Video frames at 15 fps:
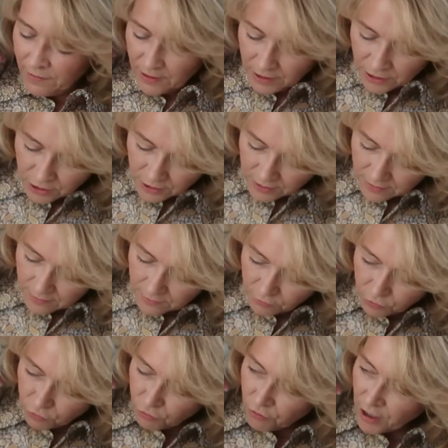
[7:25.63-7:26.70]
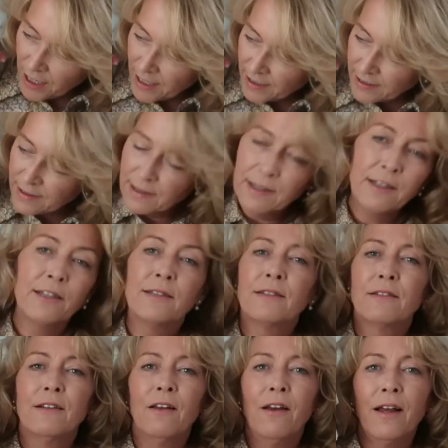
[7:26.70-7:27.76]
This dress
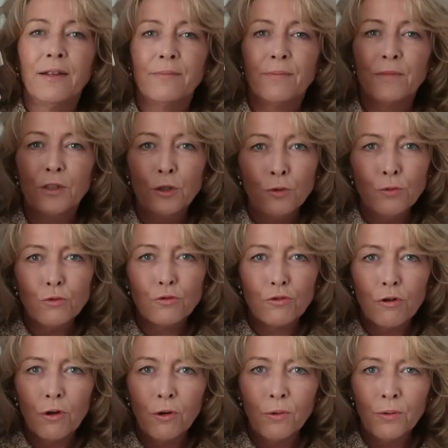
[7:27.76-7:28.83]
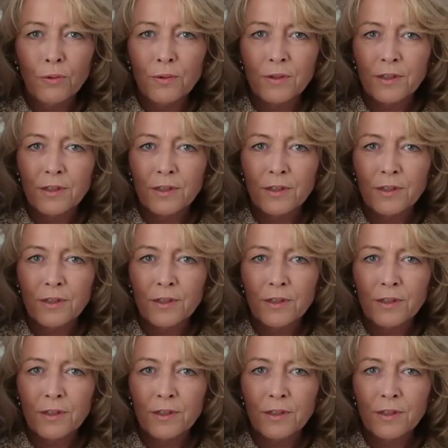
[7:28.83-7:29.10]
is like neutral.